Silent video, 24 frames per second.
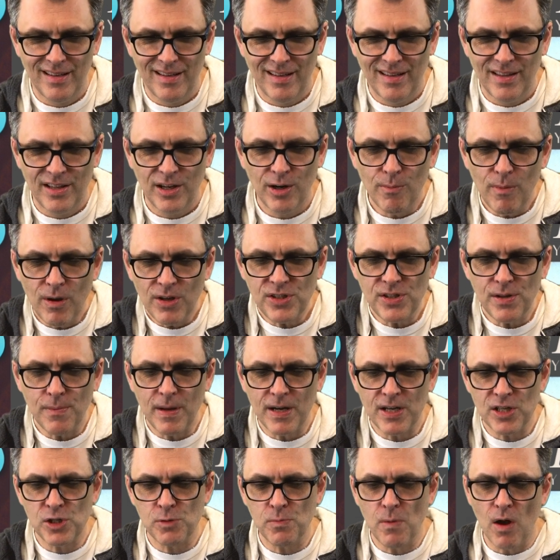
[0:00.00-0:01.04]
There must have been
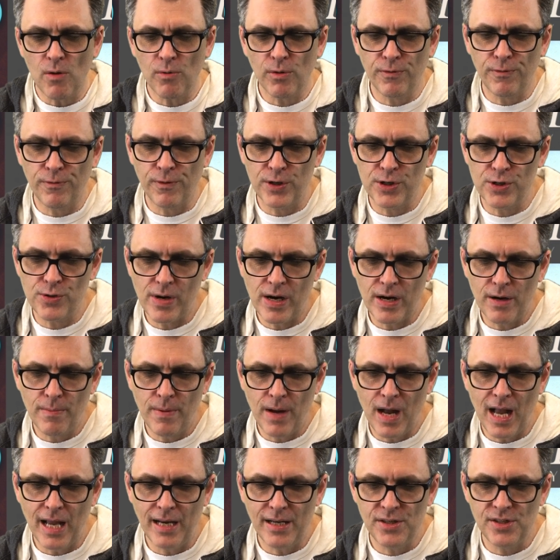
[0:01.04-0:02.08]
a small refrigerator
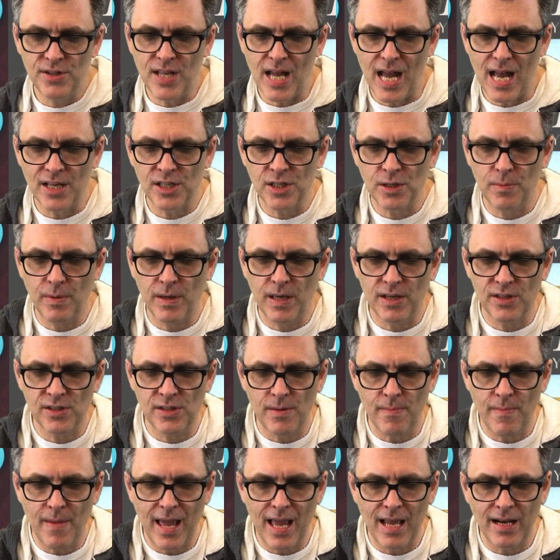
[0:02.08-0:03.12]
behind his desk because the
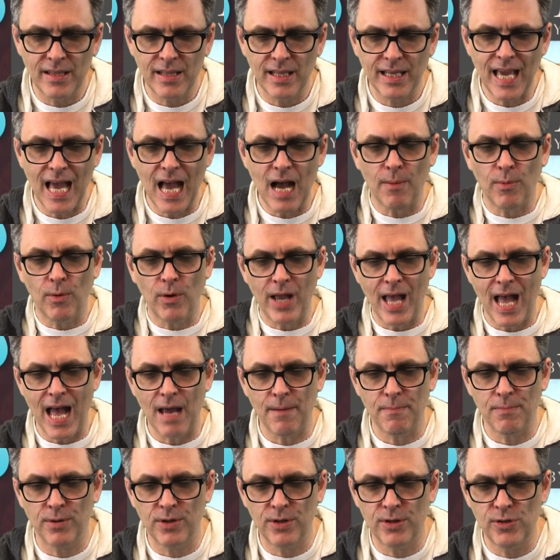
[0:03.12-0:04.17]
man in the cowboy
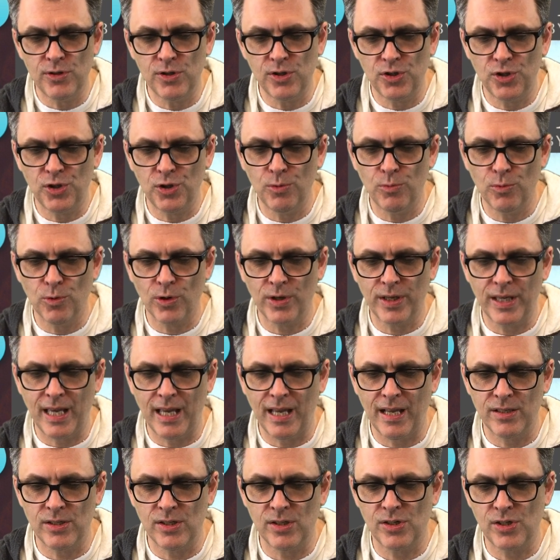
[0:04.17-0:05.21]
hat produced 2 more
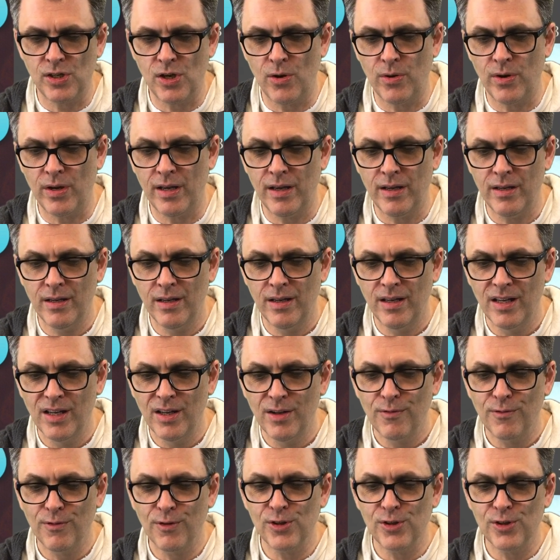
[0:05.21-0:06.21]
cans of soda. For a